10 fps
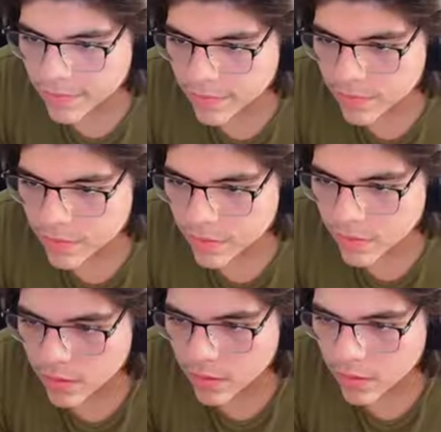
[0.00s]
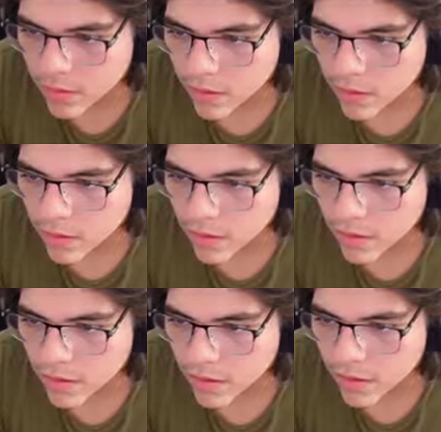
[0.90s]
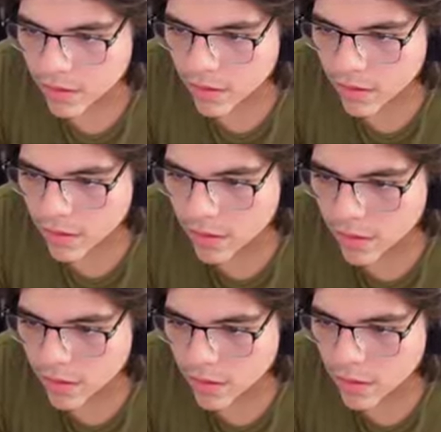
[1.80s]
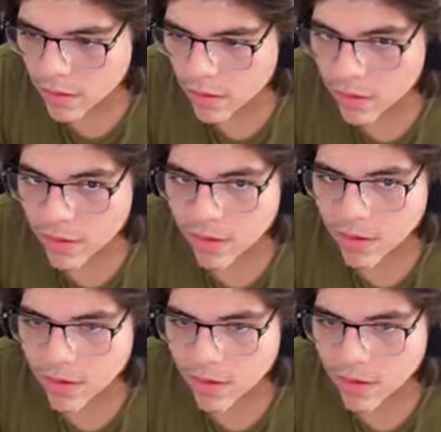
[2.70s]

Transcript: Nobody speaks.